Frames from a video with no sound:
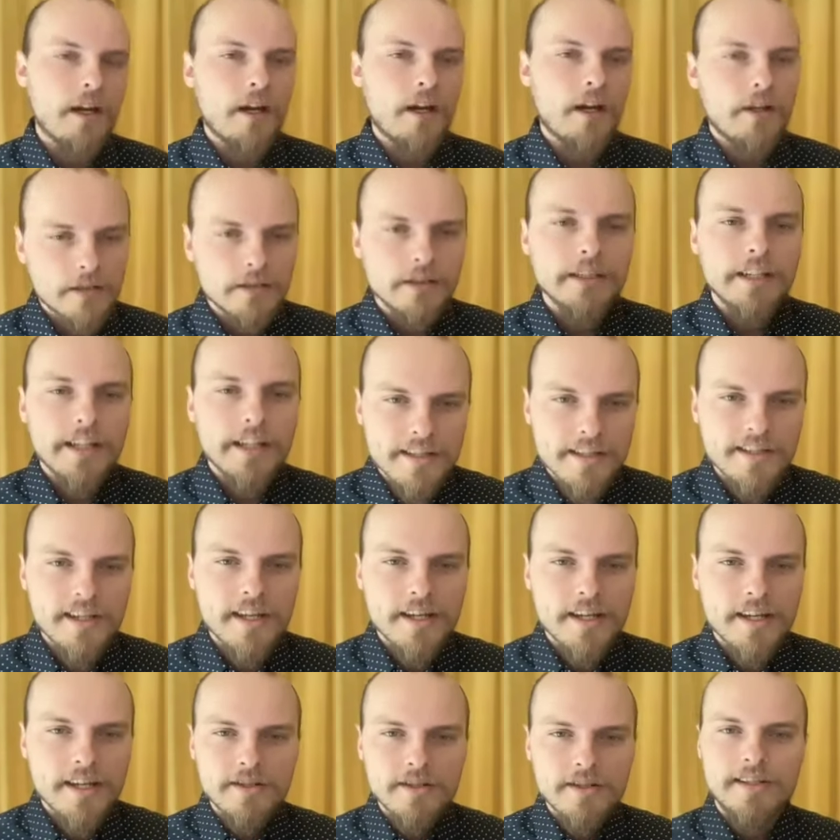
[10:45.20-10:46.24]
Our early
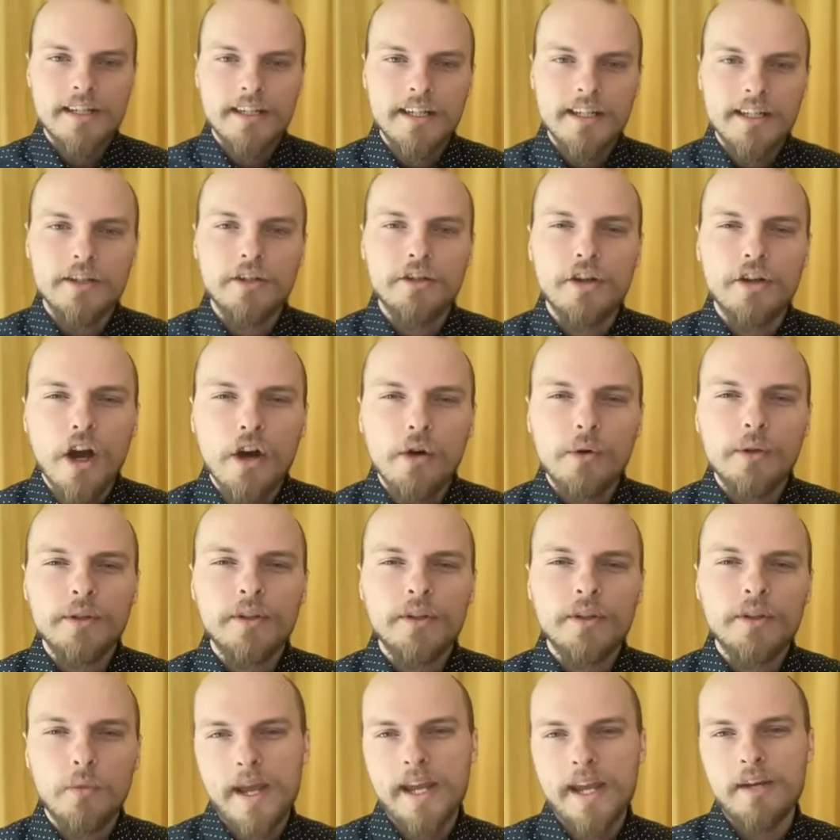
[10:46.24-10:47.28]
ancestors didn't know in
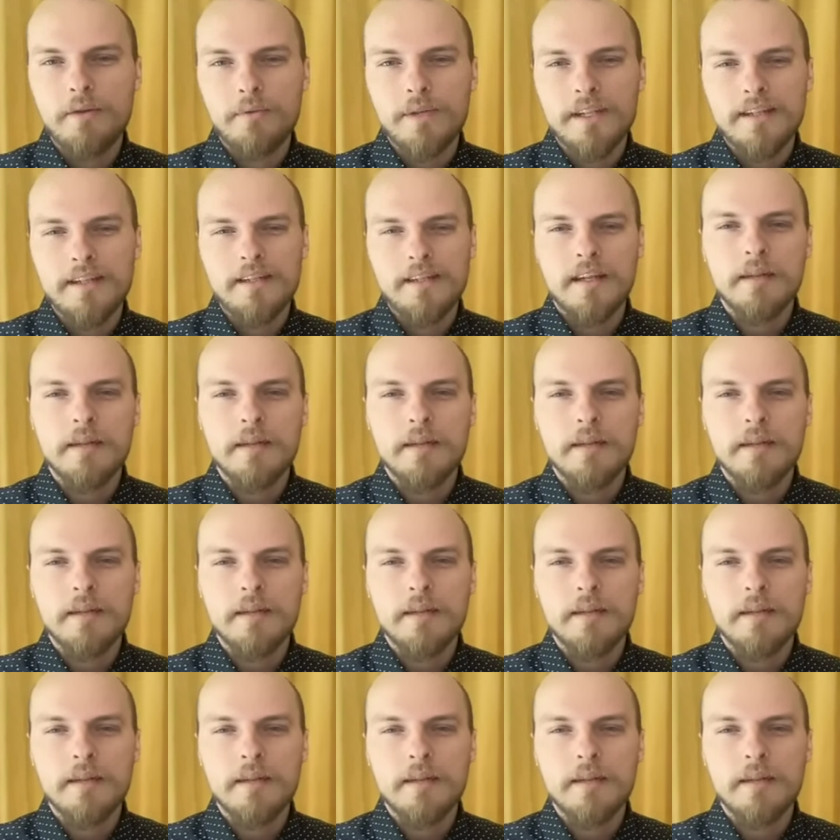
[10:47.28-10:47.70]
the way we